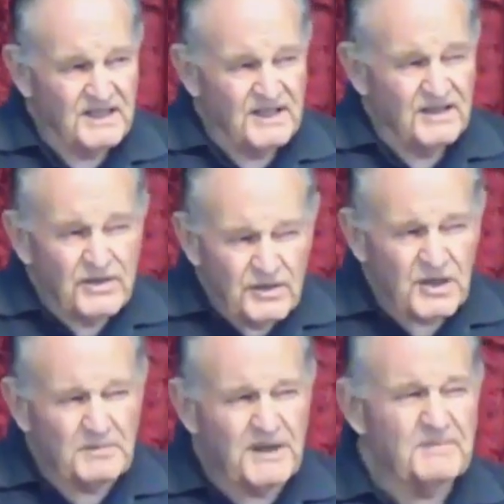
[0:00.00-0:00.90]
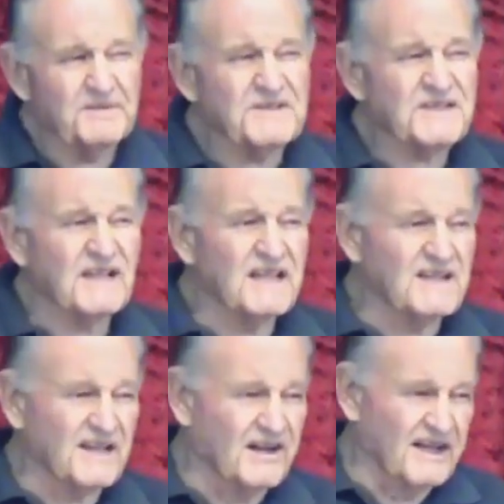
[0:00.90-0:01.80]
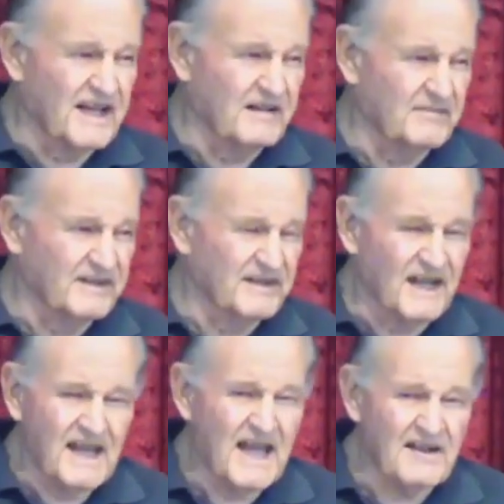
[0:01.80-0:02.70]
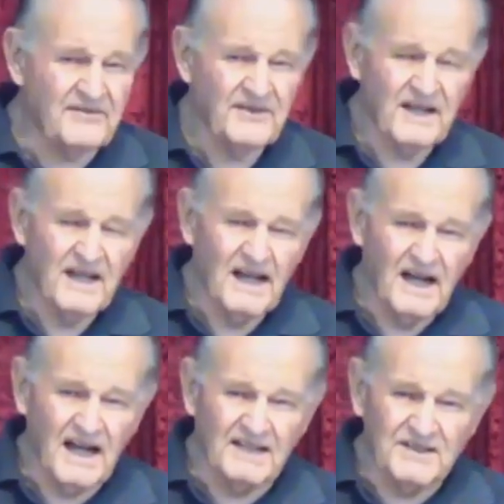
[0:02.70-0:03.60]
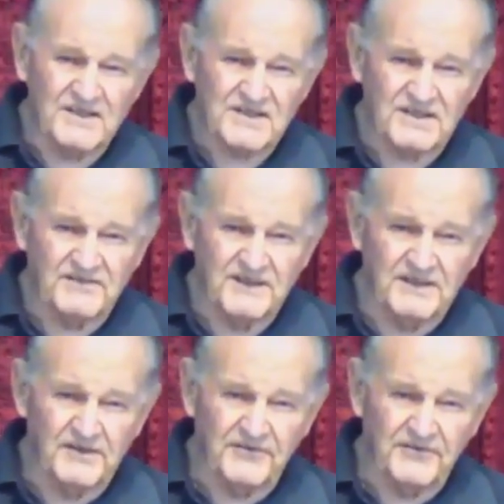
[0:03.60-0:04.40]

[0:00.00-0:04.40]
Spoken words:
who do people say that I am? And they have a list of the different